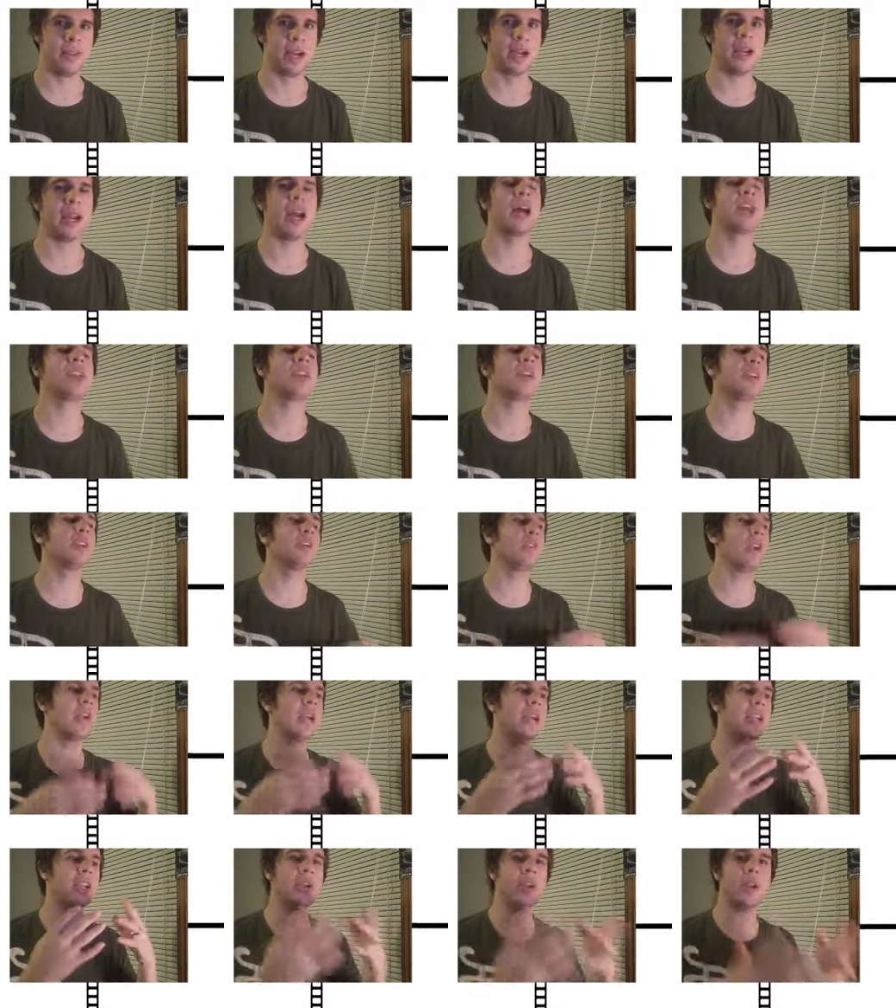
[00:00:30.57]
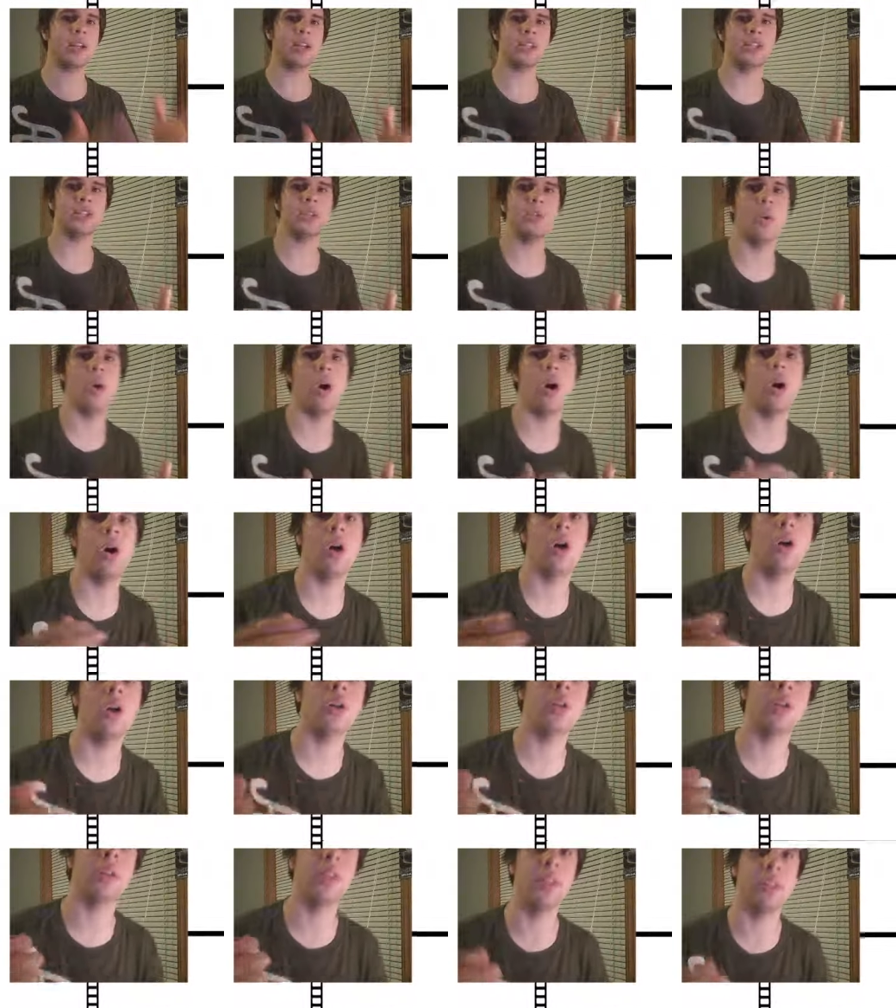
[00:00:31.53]
I, I, grant, I grant you
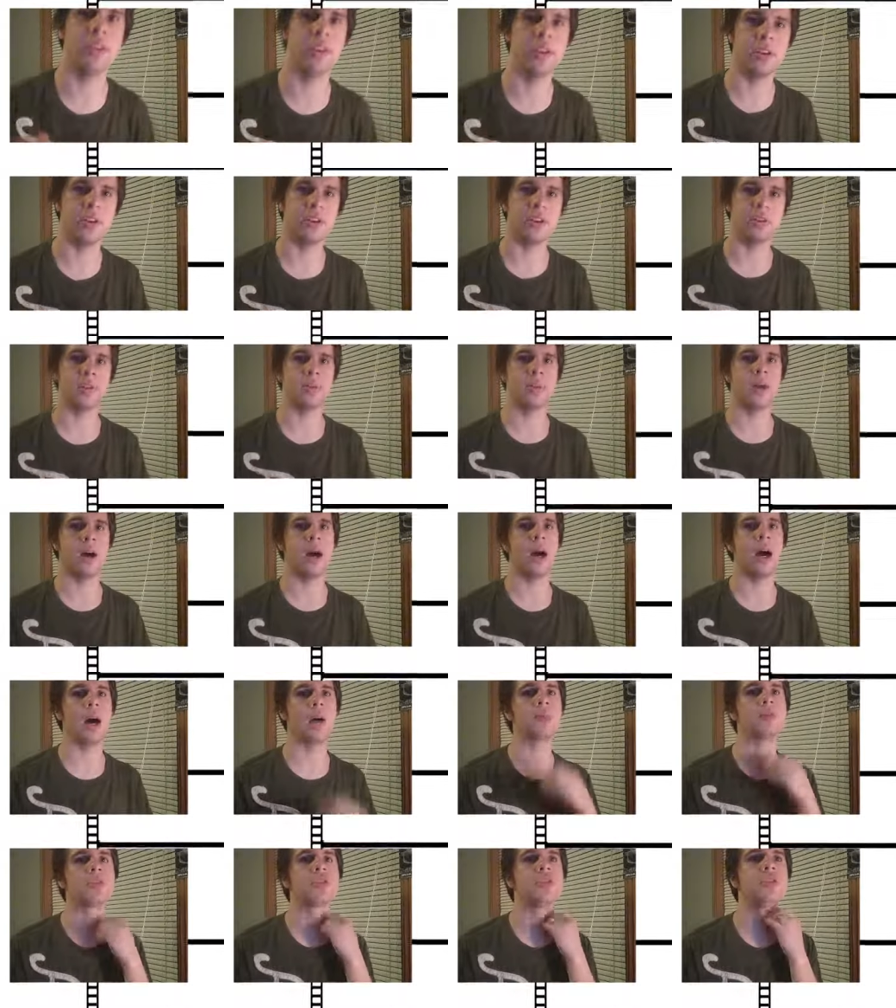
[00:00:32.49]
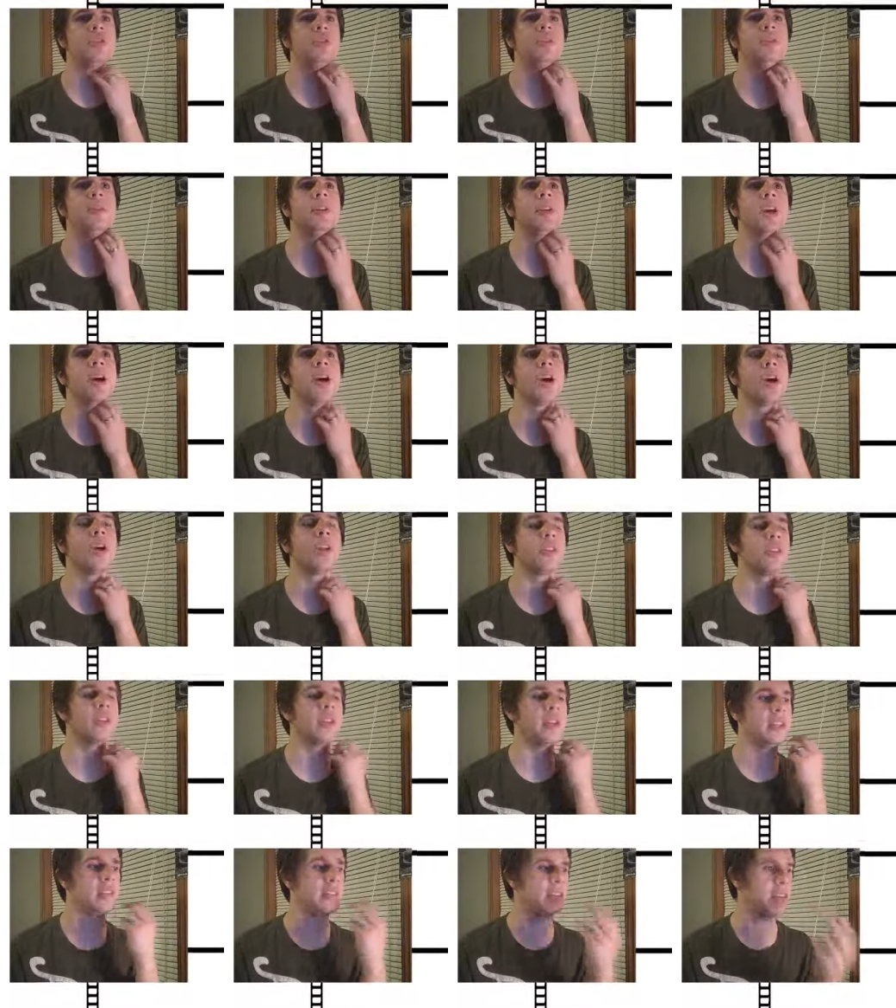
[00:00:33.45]
all the option to be
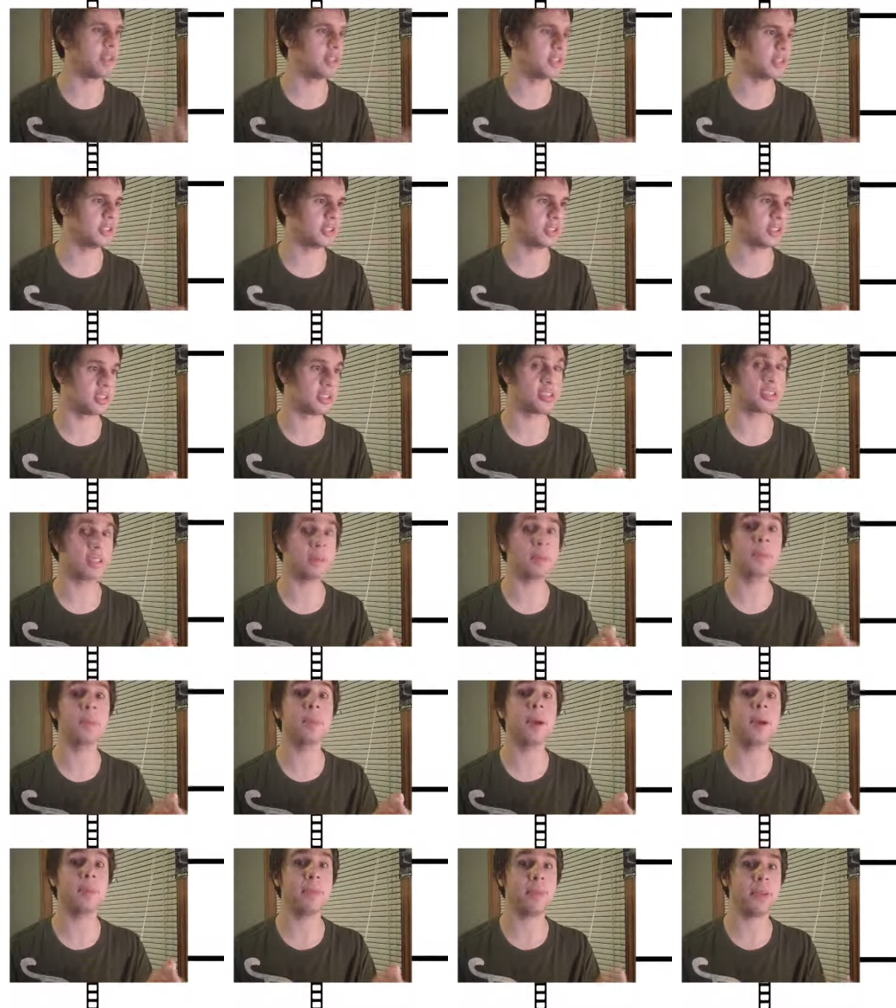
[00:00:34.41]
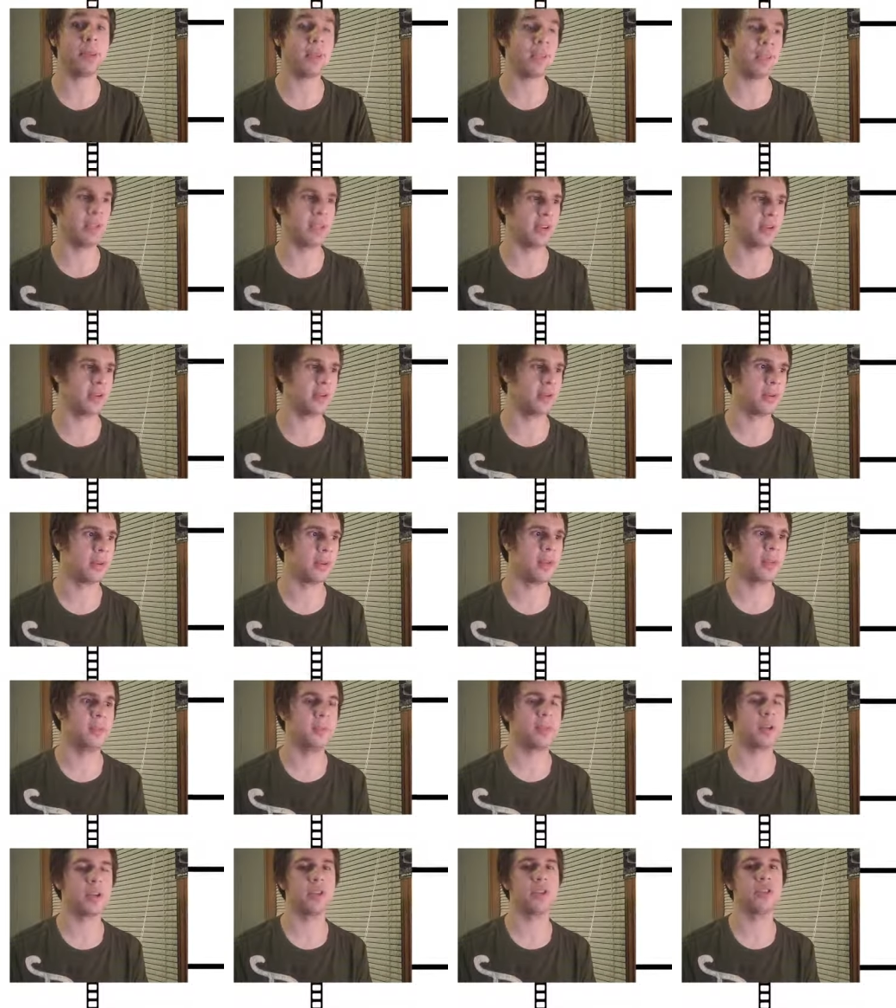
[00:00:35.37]
called intelligent simply by being here,
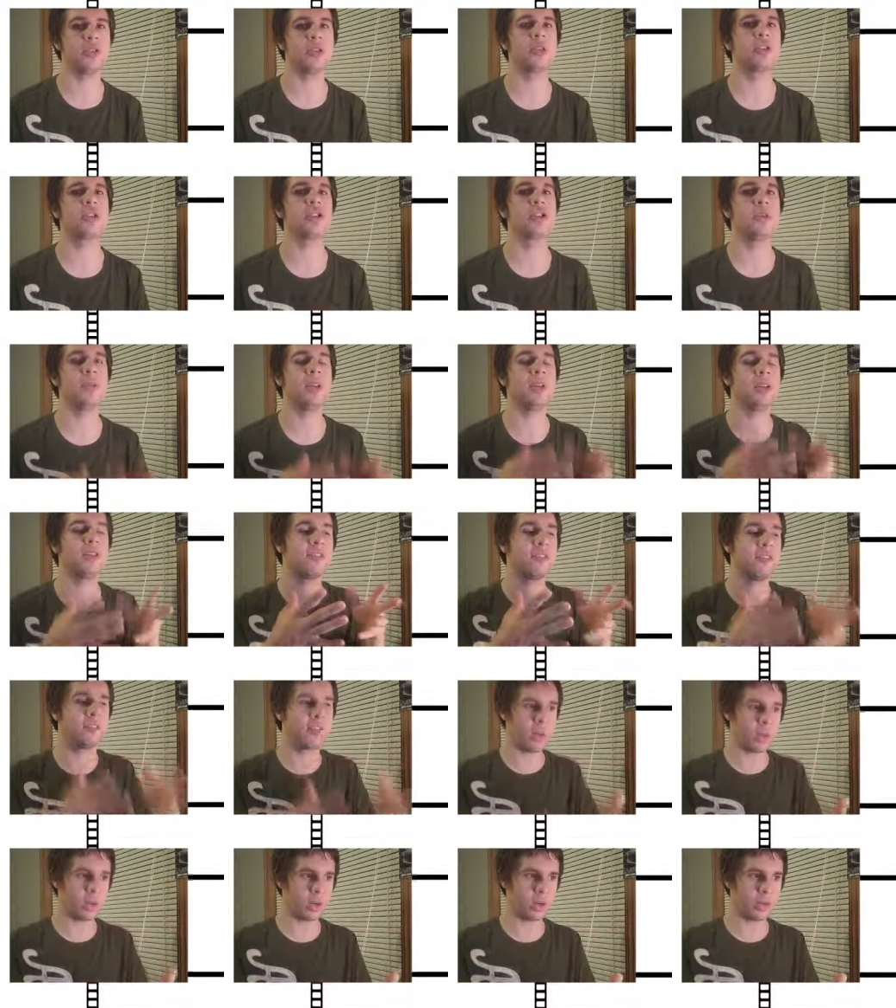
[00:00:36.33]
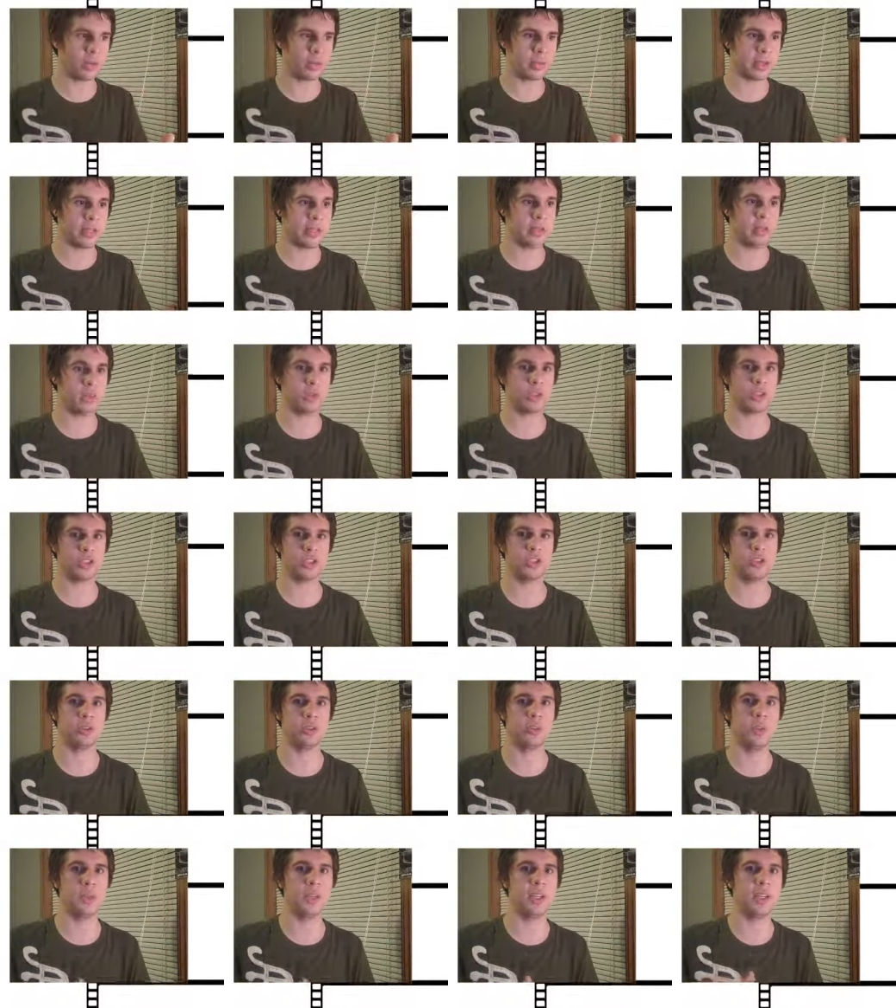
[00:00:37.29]
because you wish to be informed and you wish
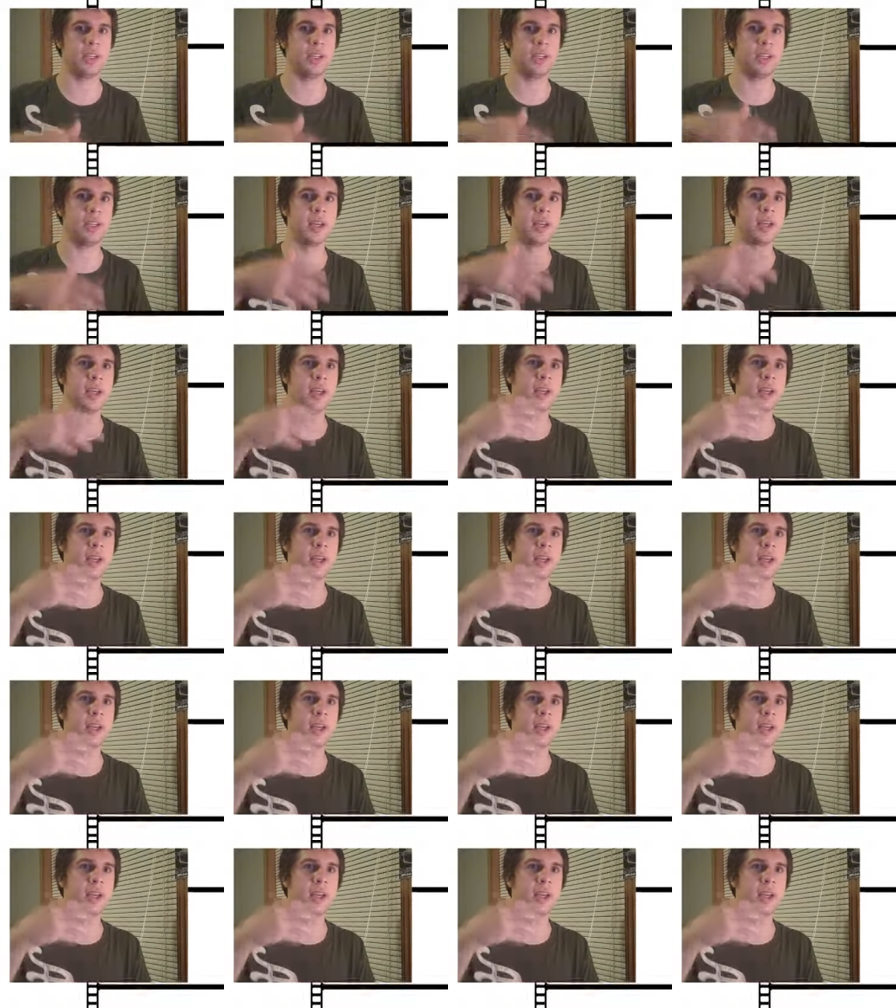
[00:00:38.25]
to be